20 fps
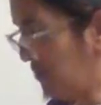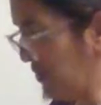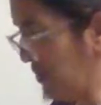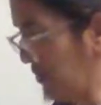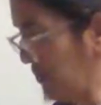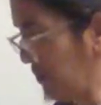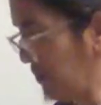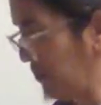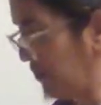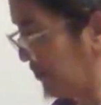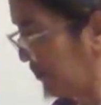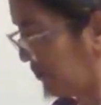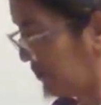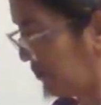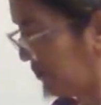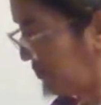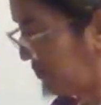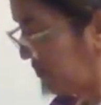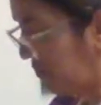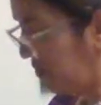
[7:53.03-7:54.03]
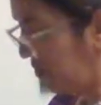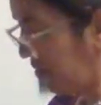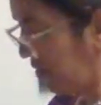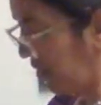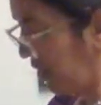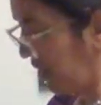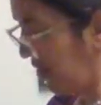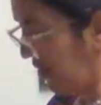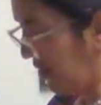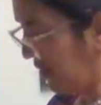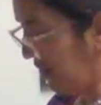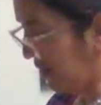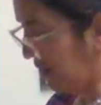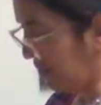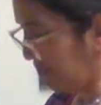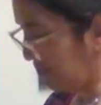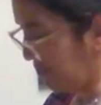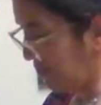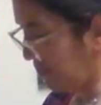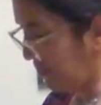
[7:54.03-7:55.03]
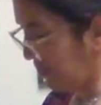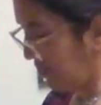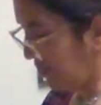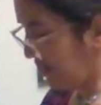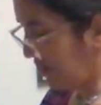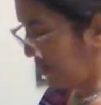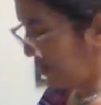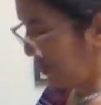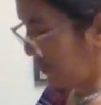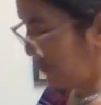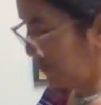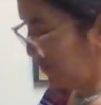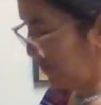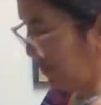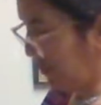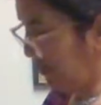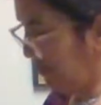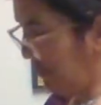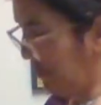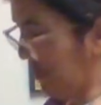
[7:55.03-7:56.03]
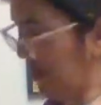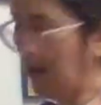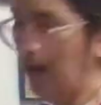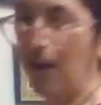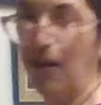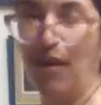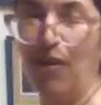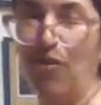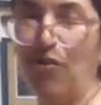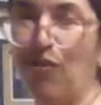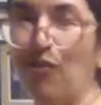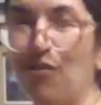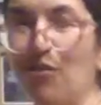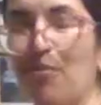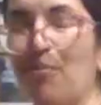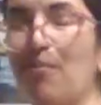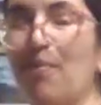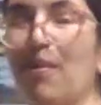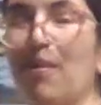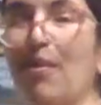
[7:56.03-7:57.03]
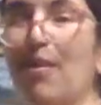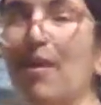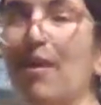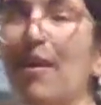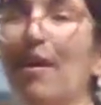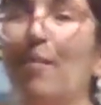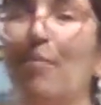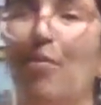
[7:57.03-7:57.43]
weird. I think maybe with age or something. Like, I'm